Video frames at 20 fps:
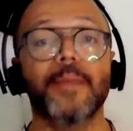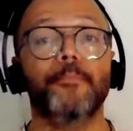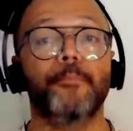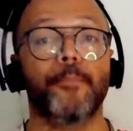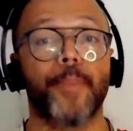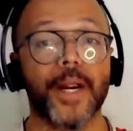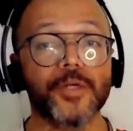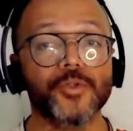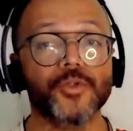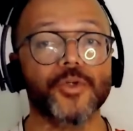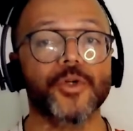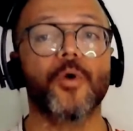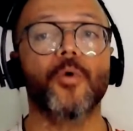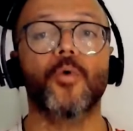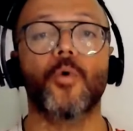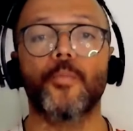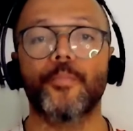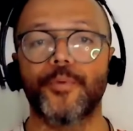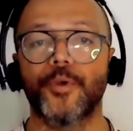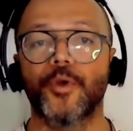their
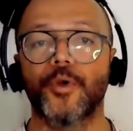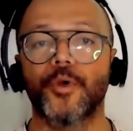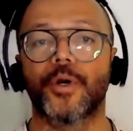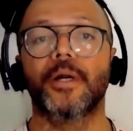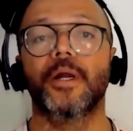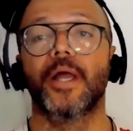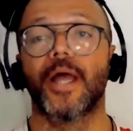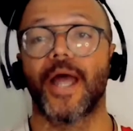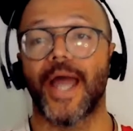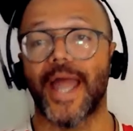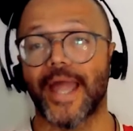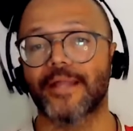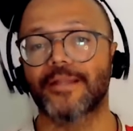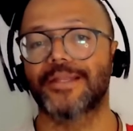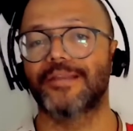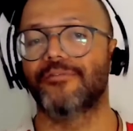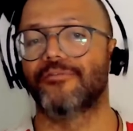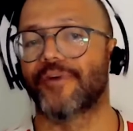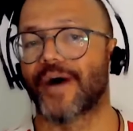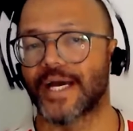personal computer
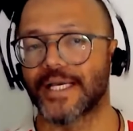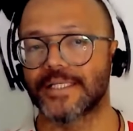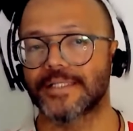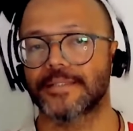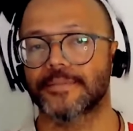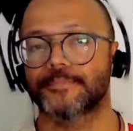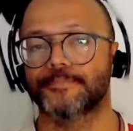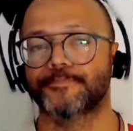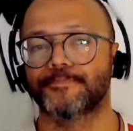and device.